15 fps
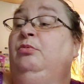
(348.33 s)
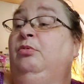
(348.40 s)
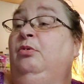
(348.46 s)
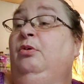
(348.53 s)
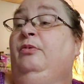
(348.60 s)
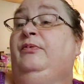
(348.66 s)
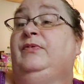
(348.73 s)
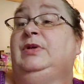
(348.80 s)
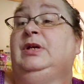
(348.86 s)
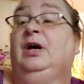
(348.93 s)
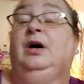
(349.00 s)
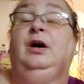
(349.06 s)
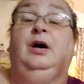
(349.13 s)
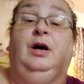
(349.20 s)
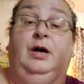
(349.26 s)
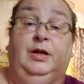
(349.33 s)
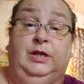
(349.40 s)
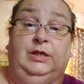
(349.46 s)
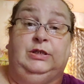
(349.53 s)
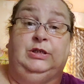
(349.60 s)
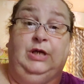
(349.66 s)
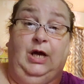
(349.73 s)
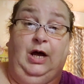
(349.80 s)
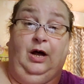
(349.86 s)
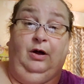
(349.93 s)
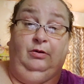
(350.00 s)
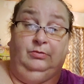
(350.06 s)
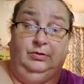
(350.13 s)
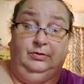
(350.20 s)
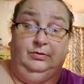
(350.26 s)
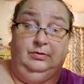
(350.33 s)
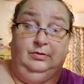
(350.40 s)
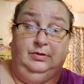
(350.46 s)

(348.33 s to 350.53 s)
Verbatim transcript: woof da honey child,